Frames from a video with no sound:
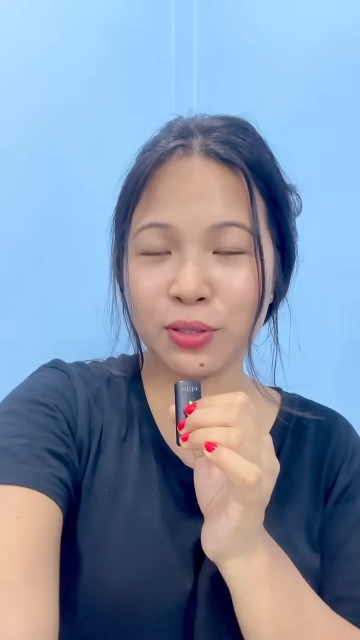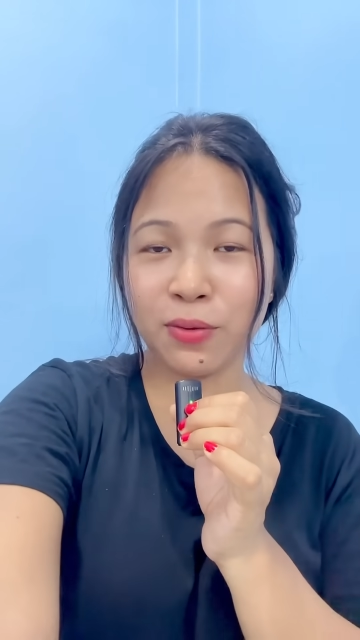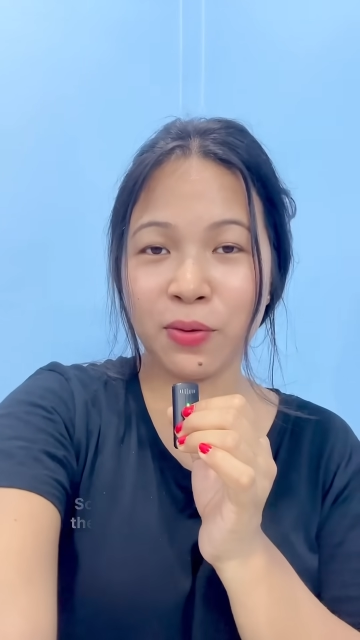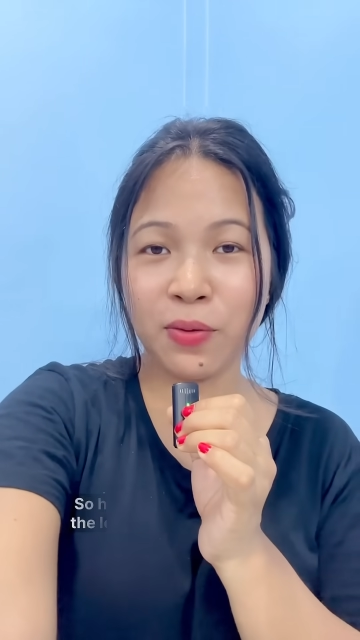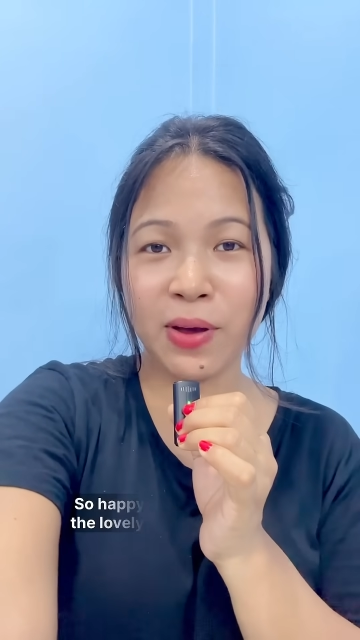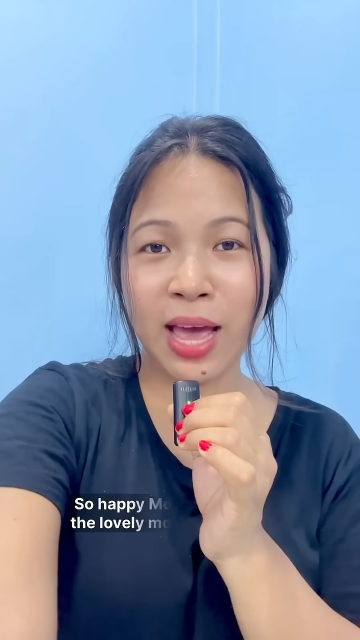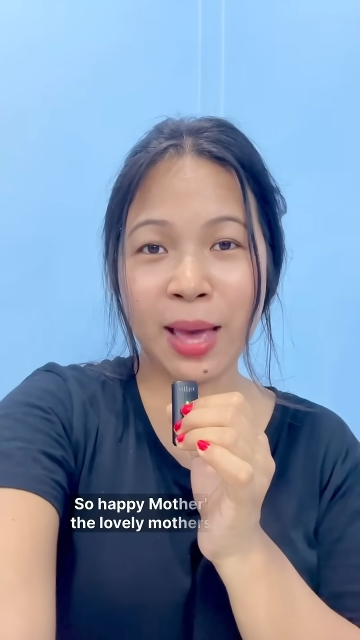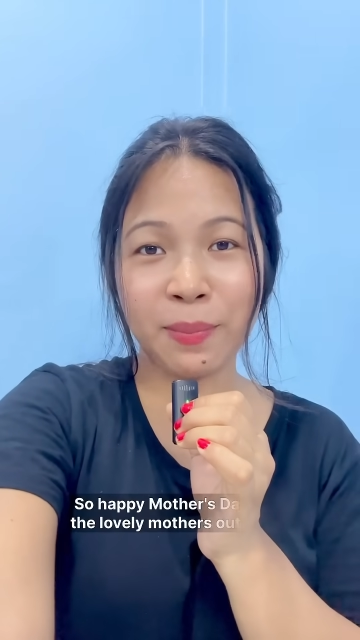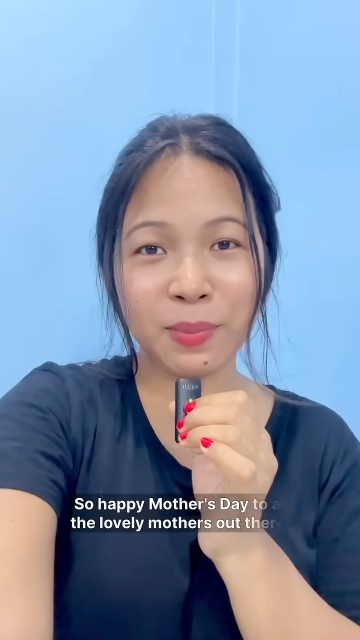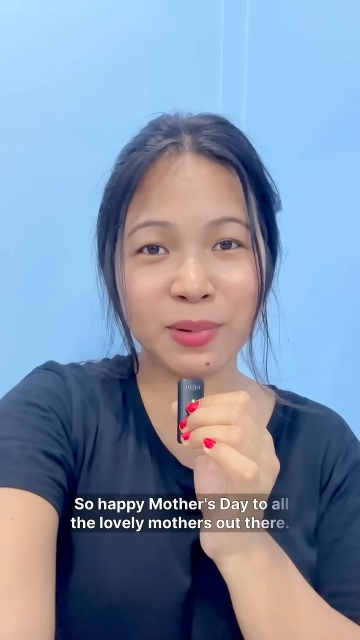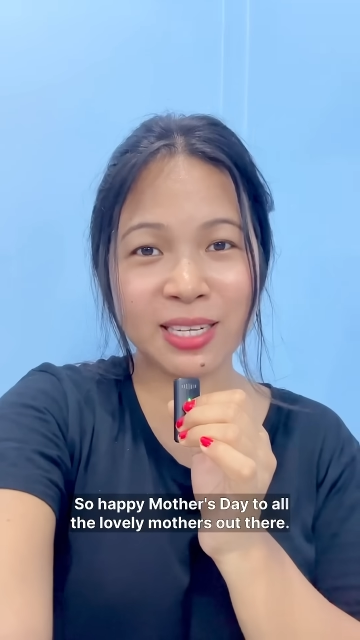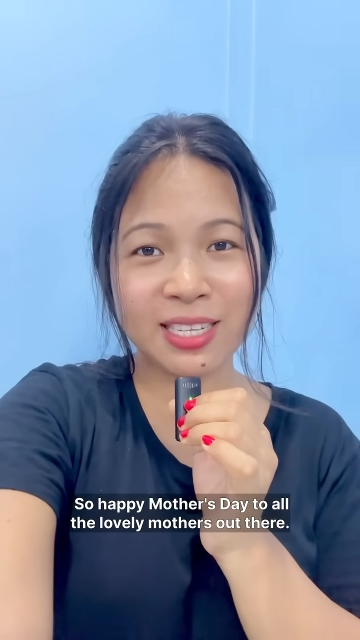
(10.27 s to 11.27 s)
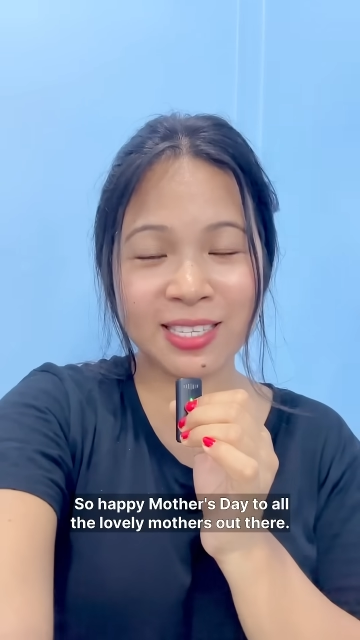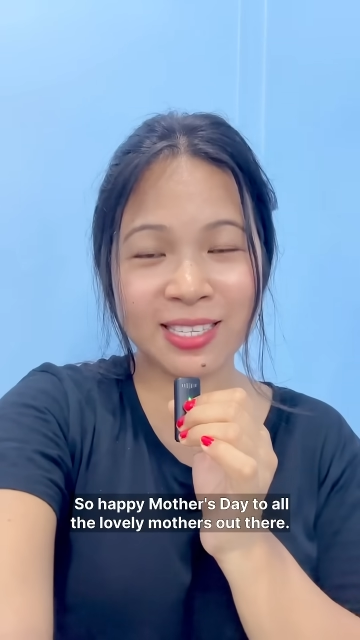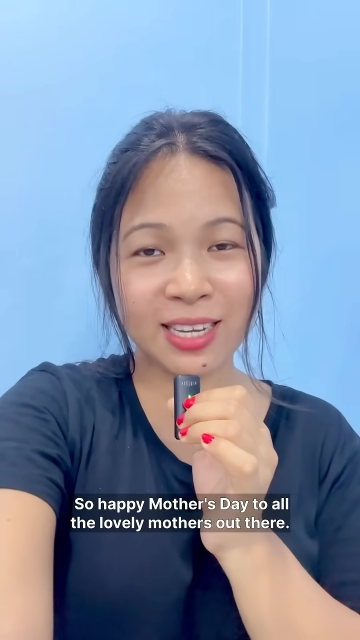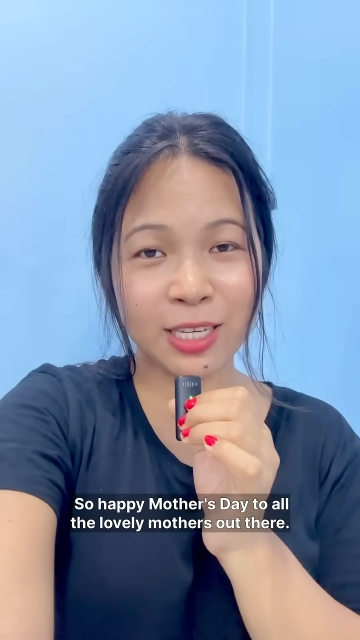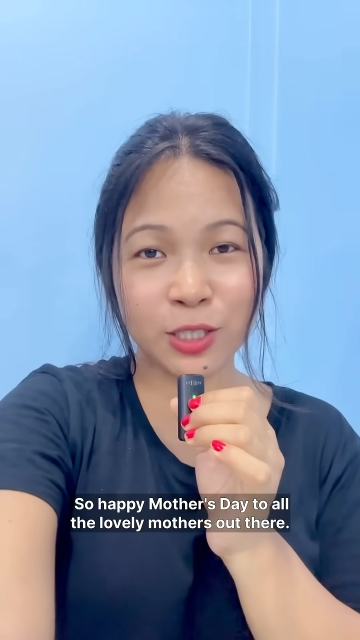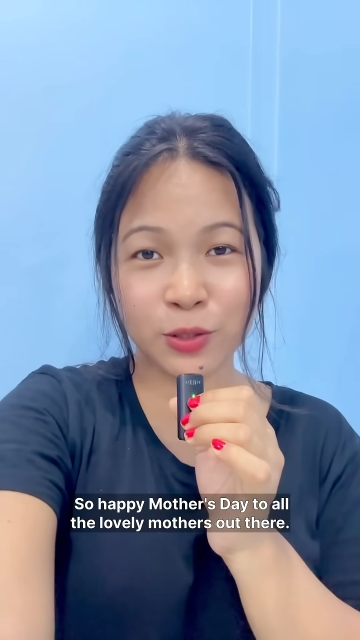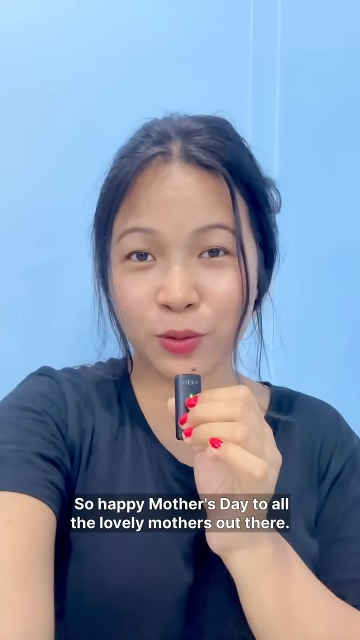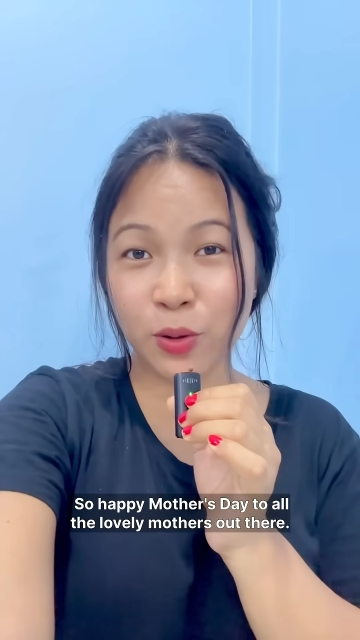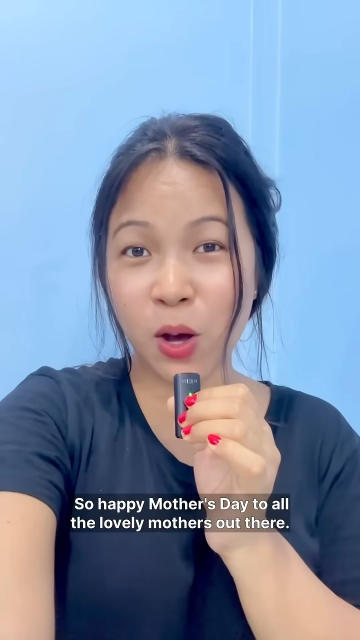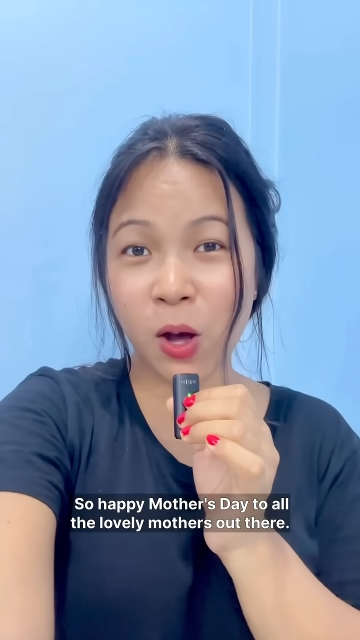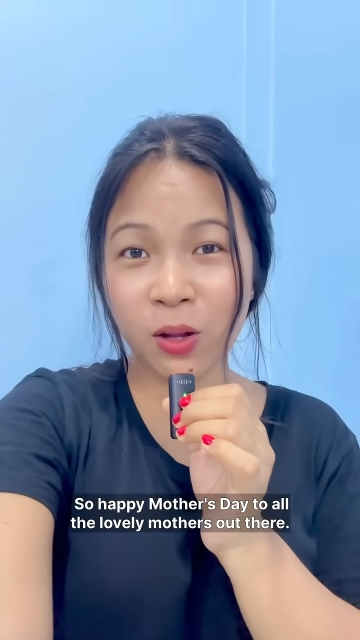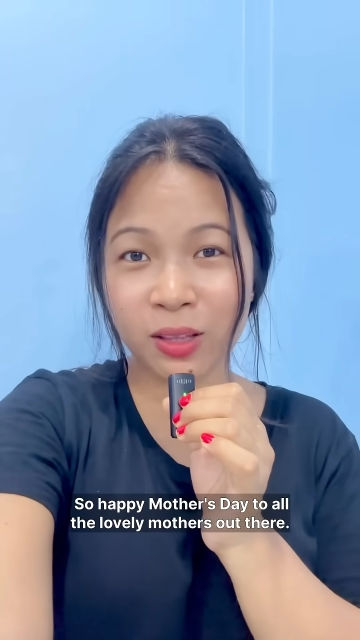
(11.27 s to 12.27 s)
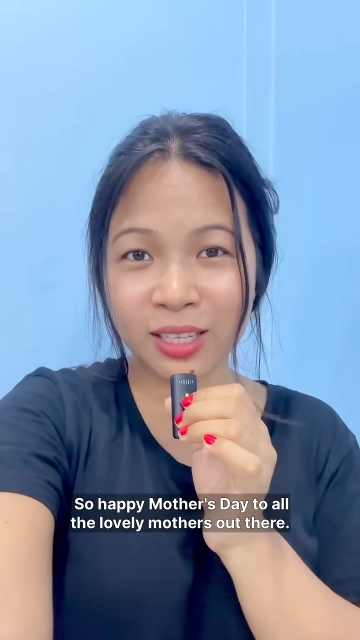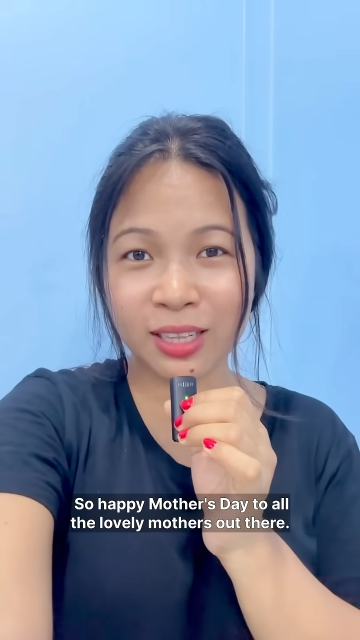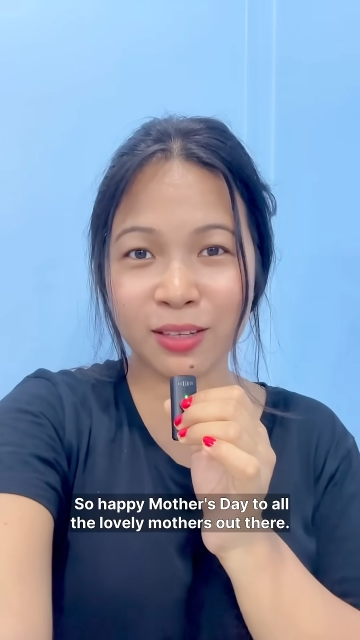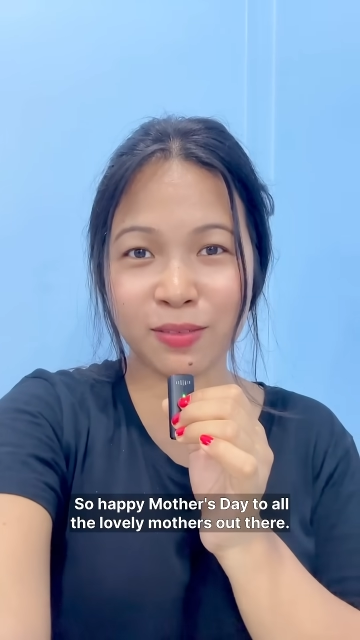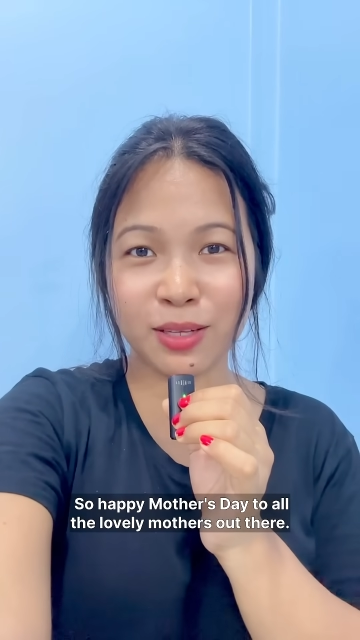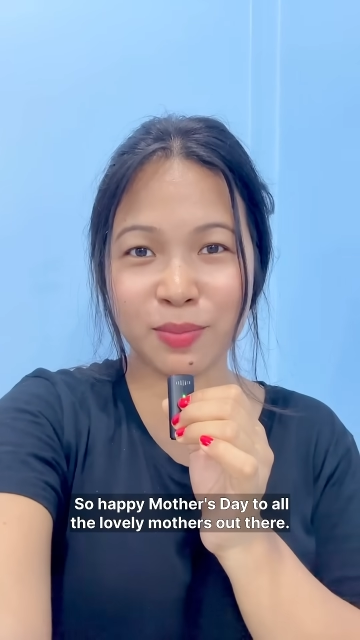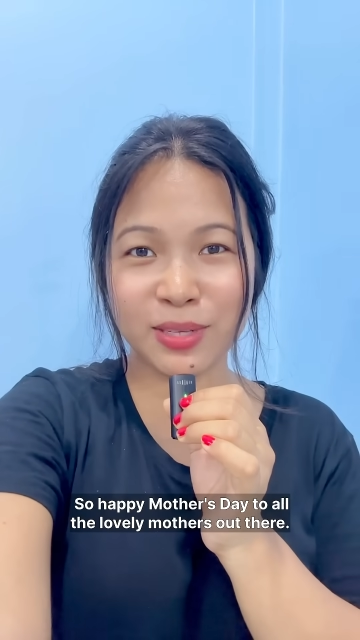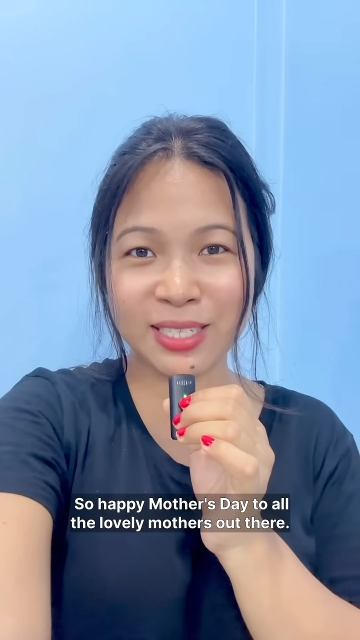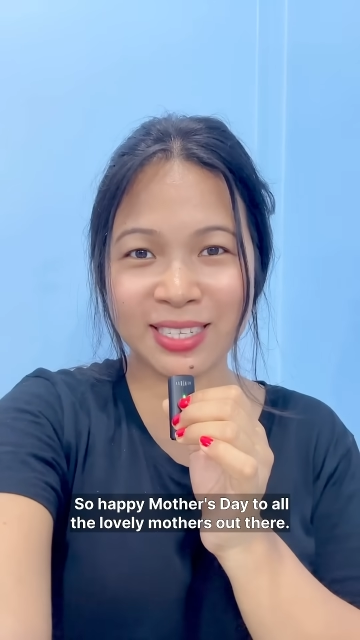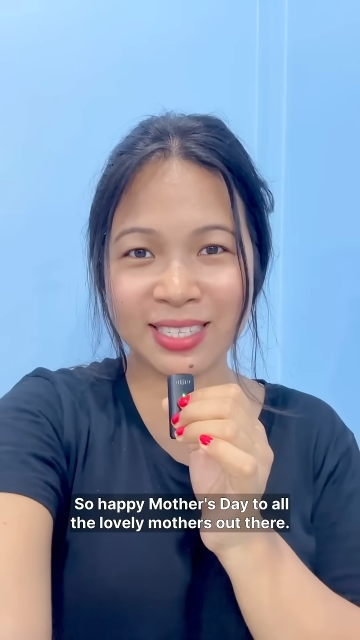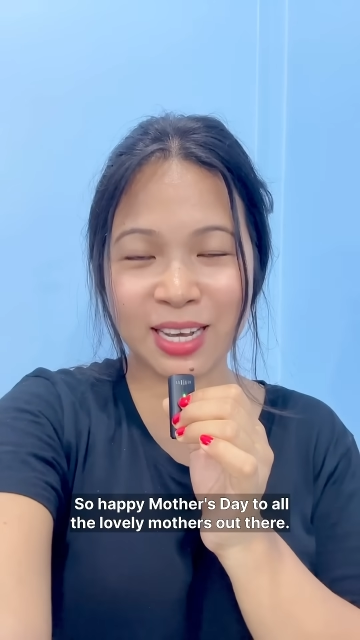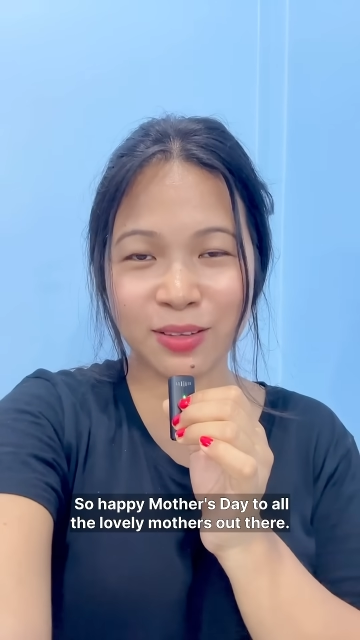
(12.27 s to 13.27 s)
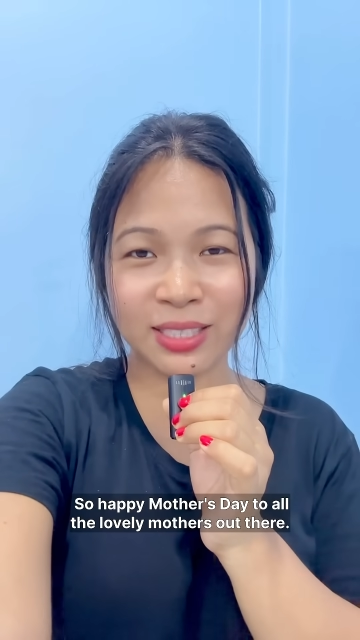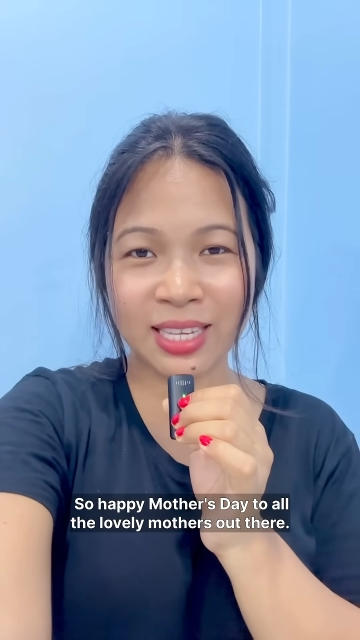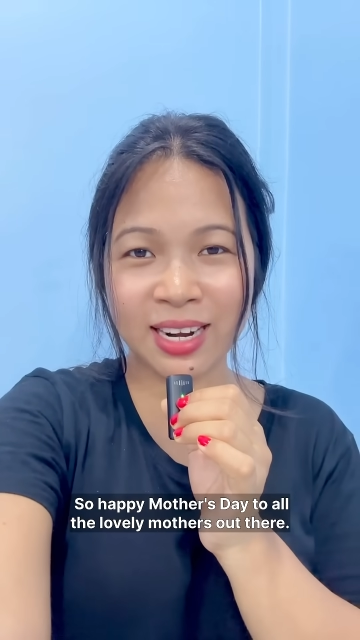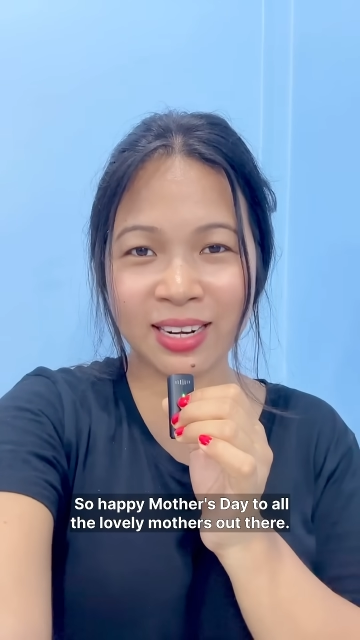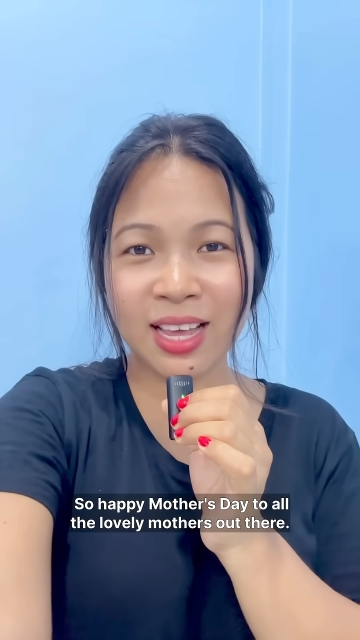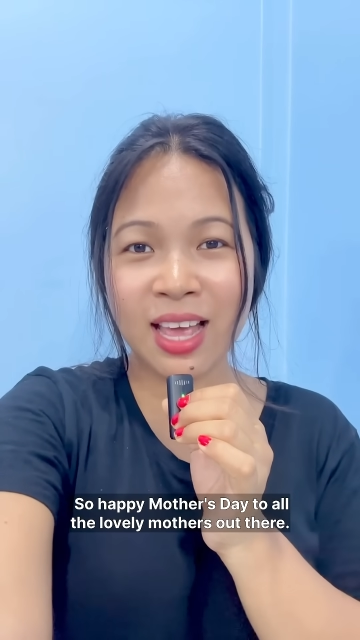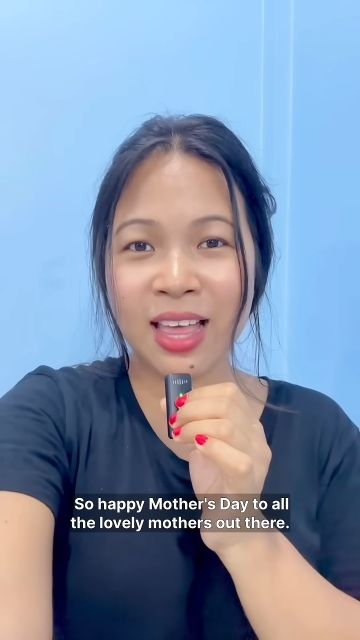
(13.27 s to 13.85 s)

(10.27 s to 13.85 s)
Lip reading: So happy Mother's Day to all the lovely mothers out there.